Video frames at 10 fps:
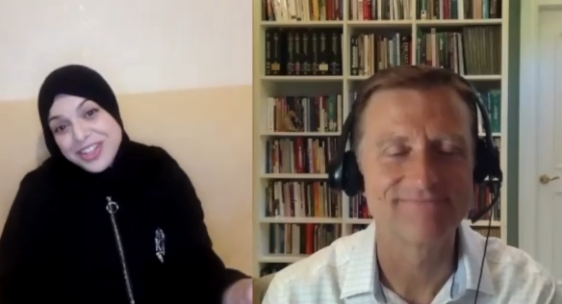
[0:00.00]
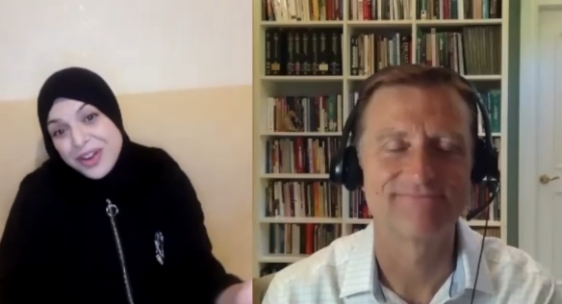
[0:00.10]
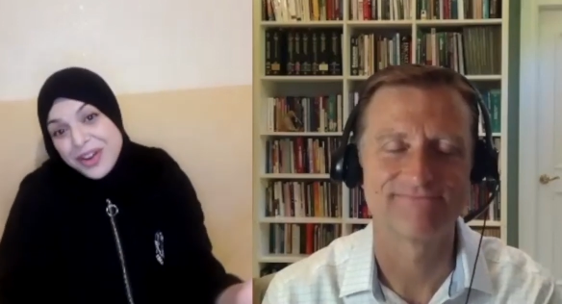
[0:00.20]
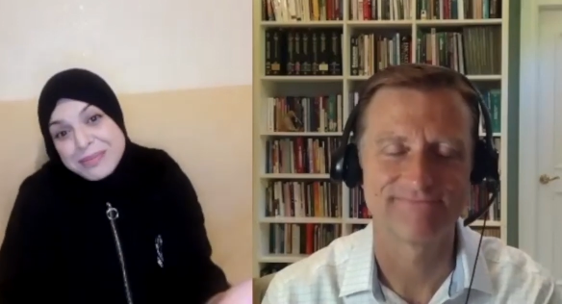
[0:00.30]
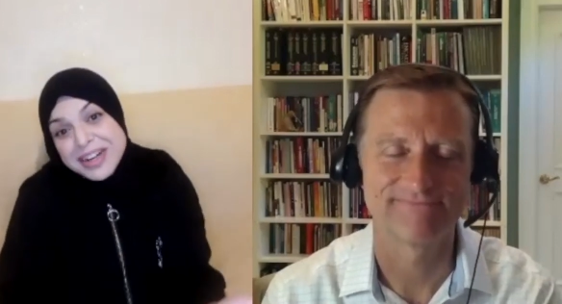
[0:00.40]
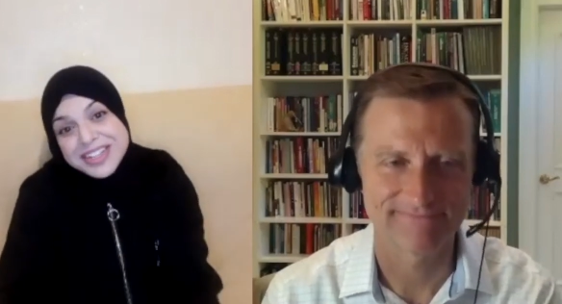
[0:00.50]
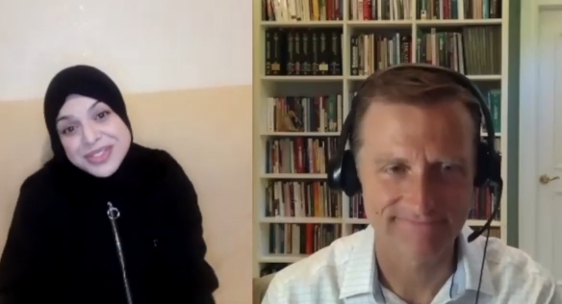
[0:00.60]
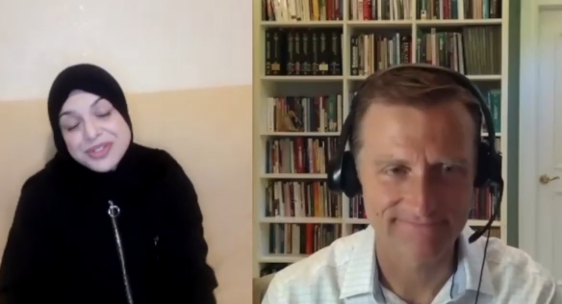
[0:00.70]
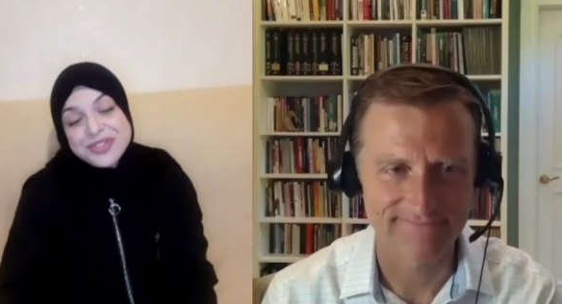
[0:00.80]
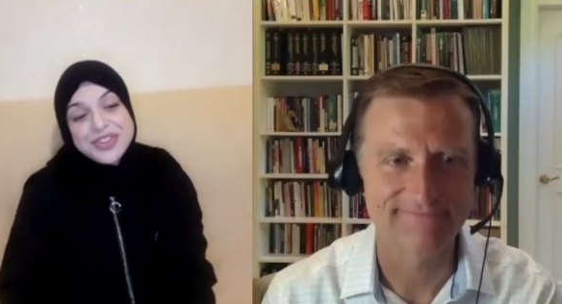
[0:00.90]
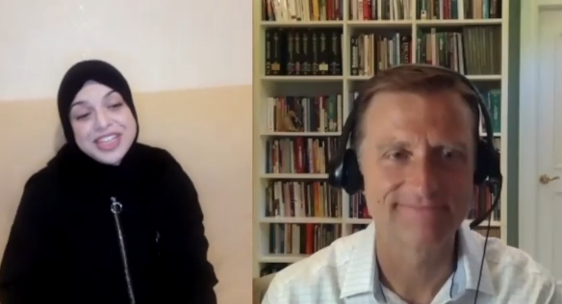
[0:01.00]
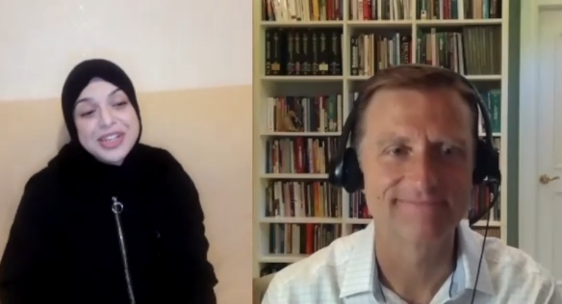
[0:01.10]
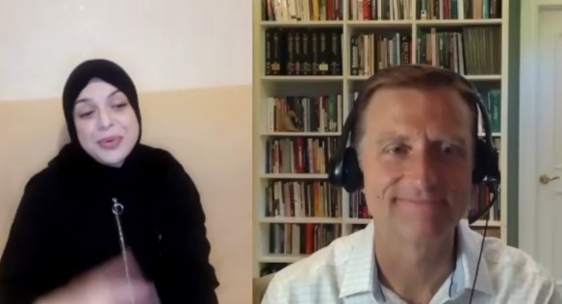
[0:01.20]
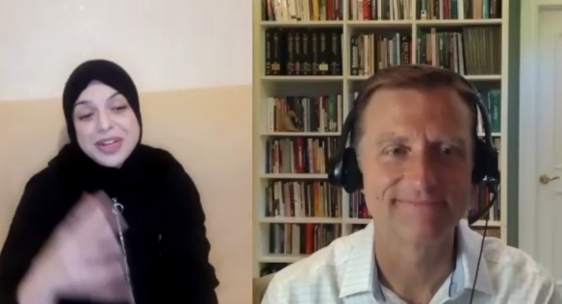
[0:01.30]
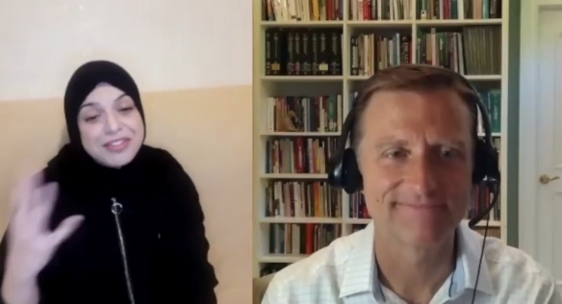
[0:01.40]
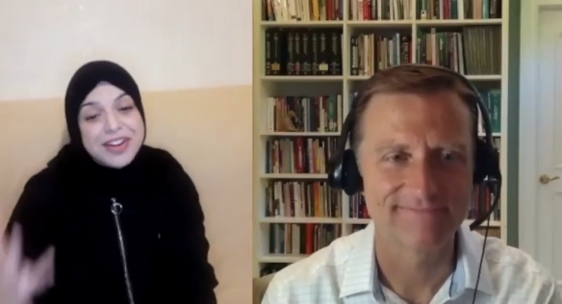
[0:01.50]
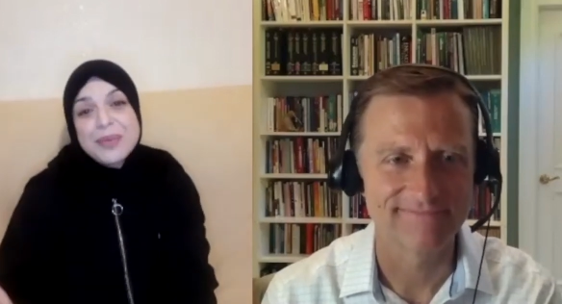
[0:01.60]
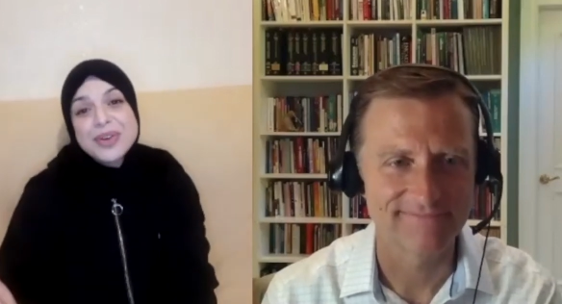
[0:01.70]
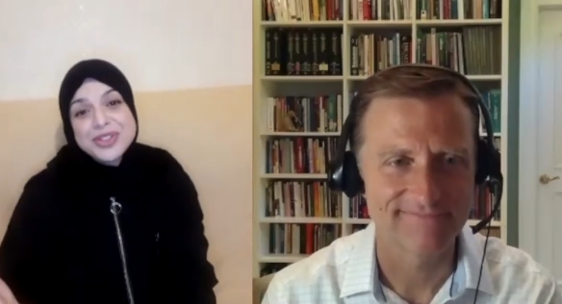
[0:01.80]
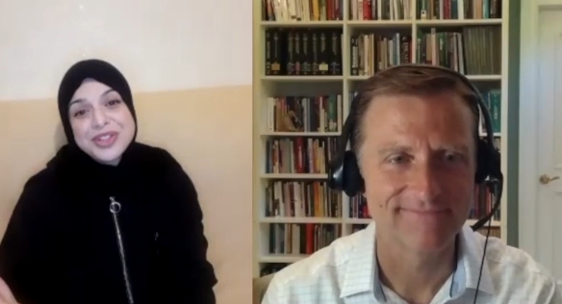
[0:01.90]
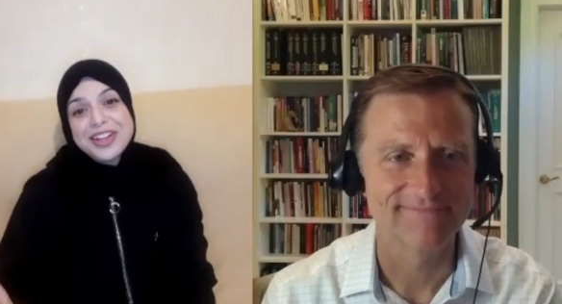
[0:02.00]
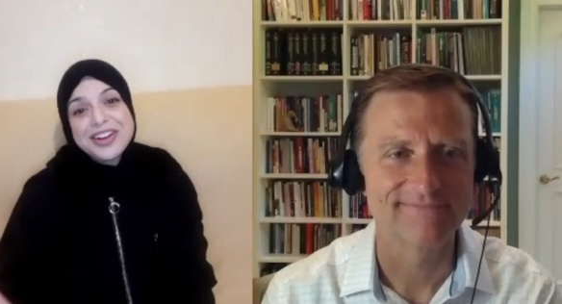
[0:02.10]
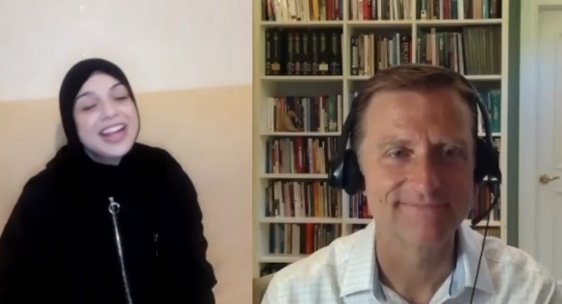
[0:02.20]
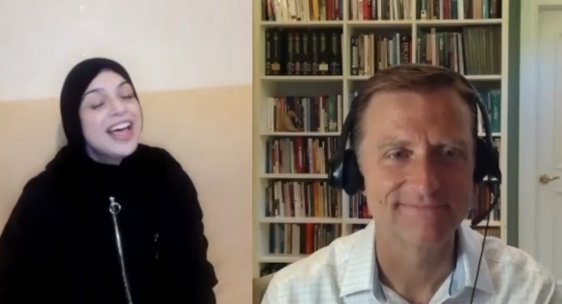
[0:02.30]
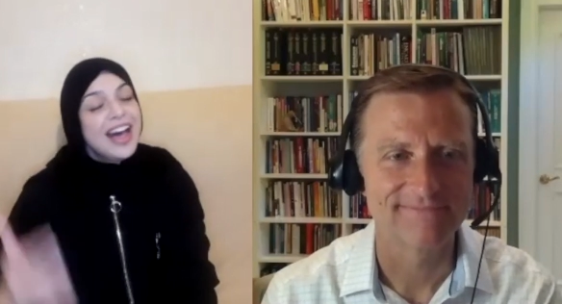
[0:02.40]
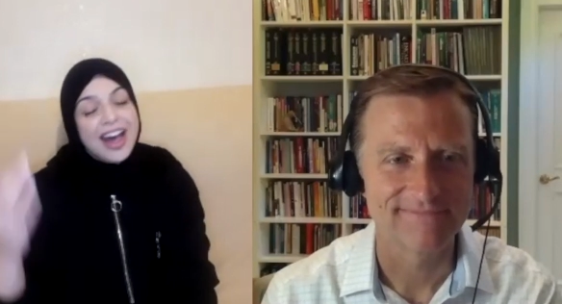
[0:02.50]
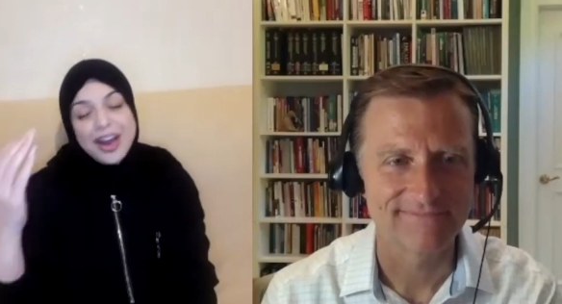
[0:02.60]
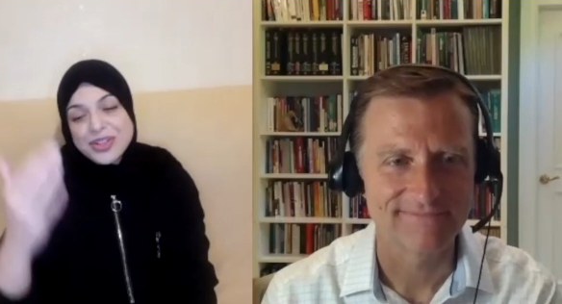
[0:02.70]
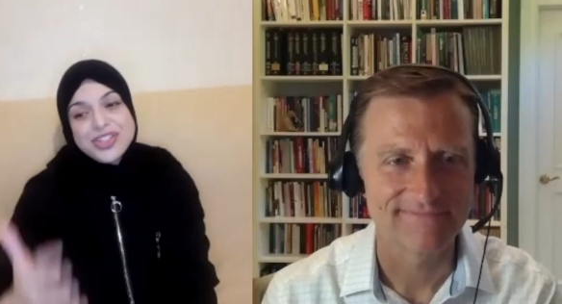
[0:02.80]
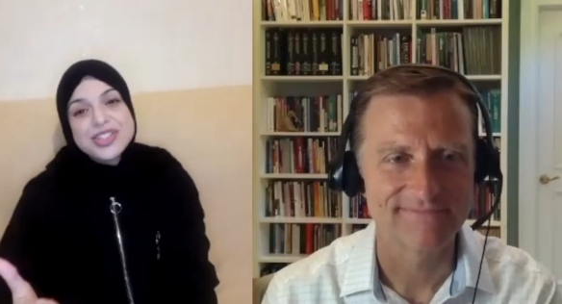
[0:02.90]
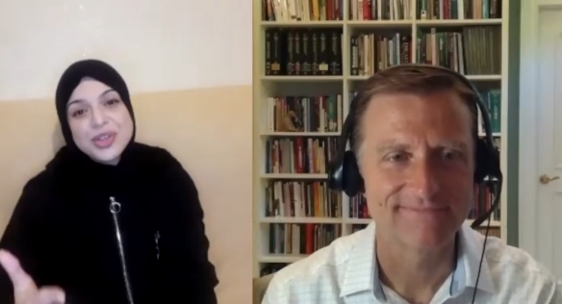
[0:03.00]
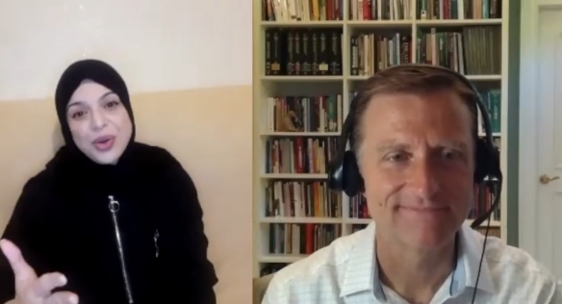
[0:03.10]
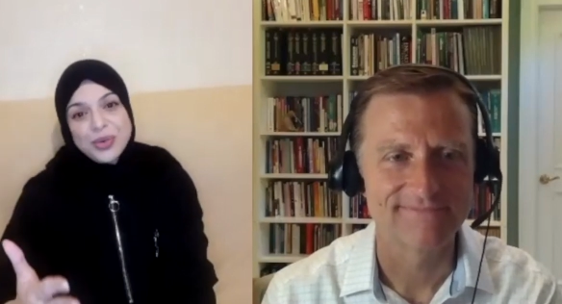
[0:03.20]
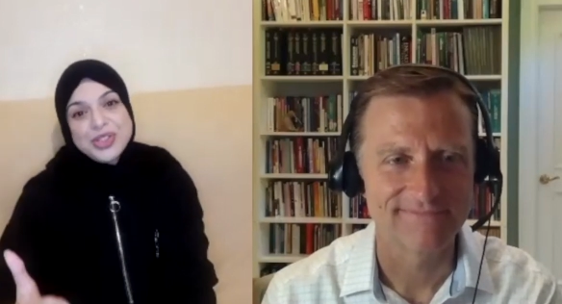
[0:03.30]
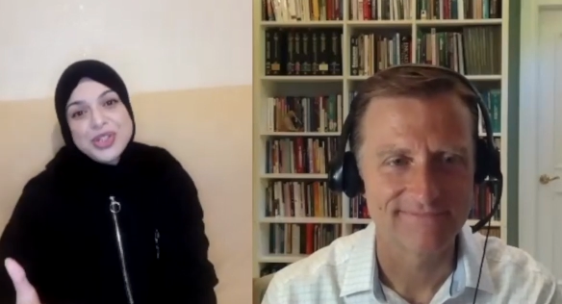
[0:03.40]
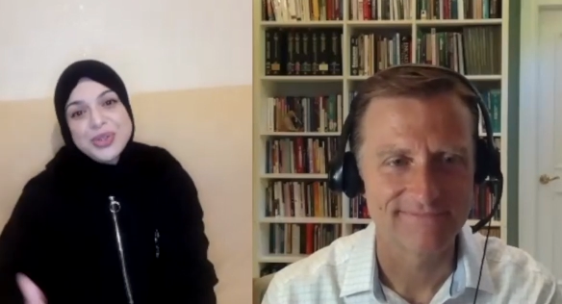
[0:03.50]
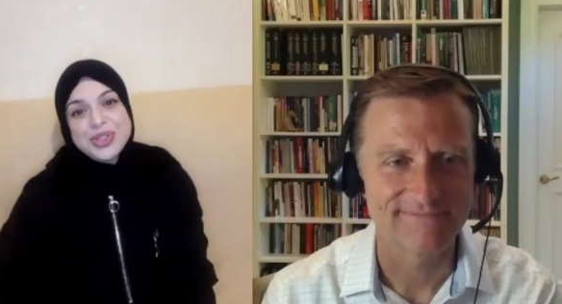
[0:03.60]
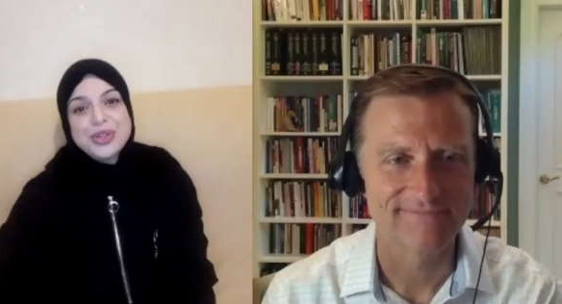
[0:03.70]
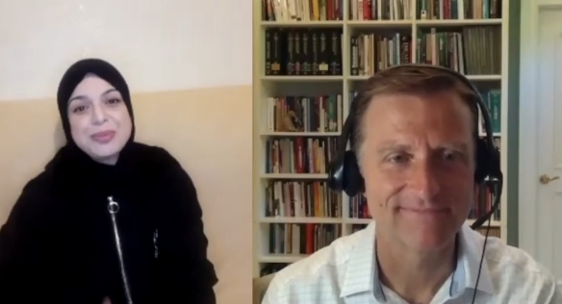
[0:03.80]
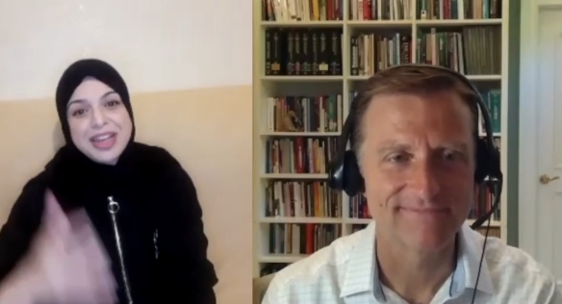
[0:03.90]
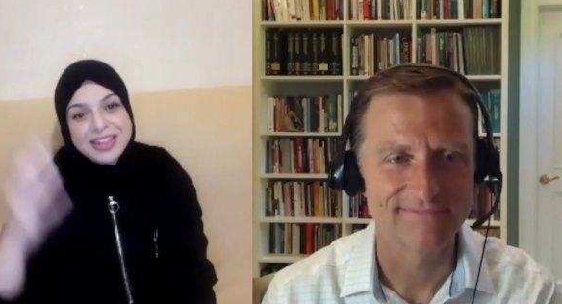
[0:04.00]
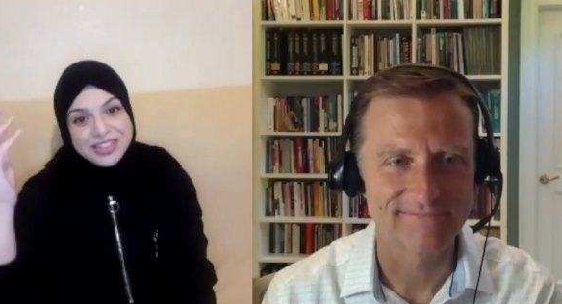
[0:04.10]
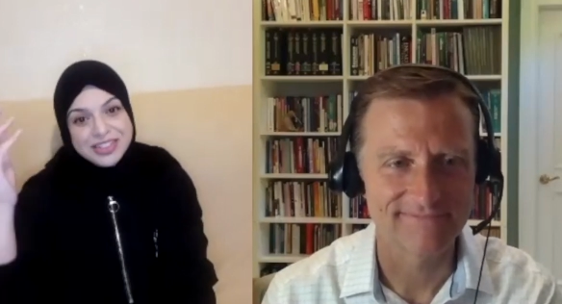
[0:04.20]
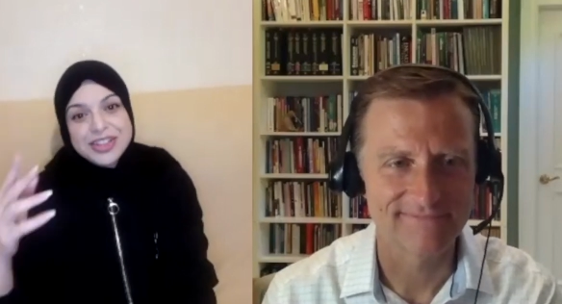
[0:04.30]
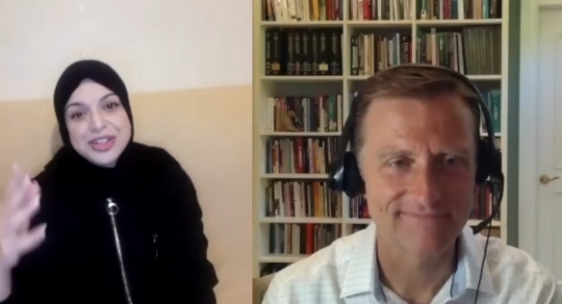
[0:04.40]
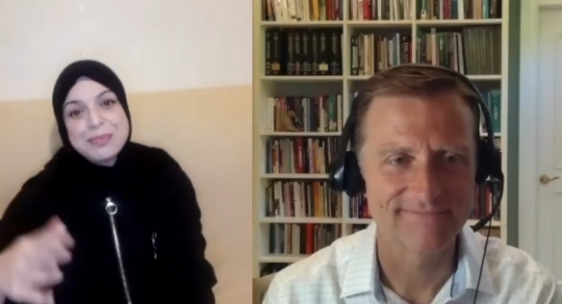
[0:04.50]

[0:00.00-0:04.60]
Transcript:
Speaker 1: You are my resource for keto. Whatever I want to learn, I would just go to YouTube and Dr.